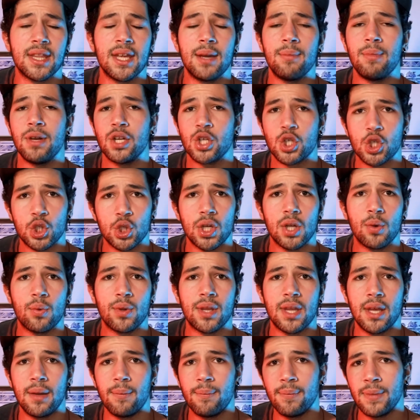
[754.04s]
them and shooting
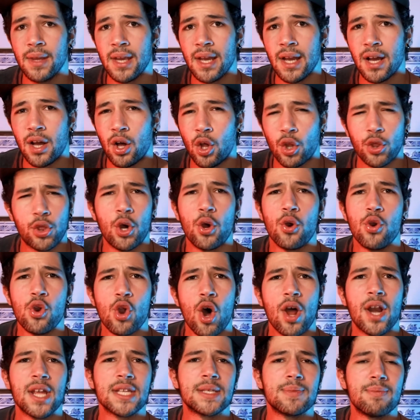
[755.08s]
with them, although
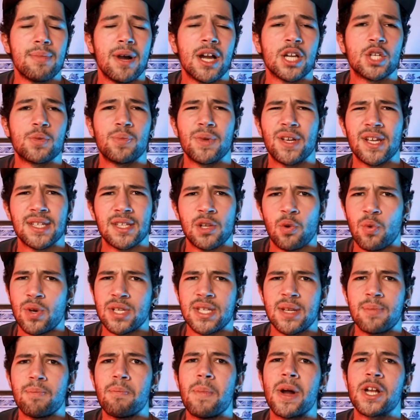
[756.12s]
not as much because there
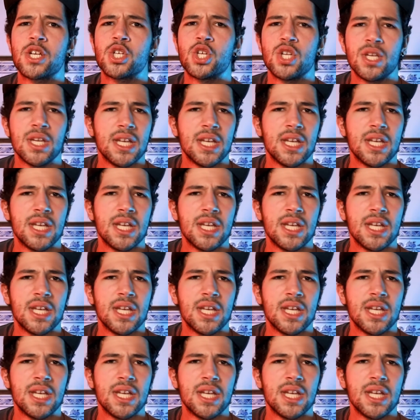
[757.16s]
wasn't much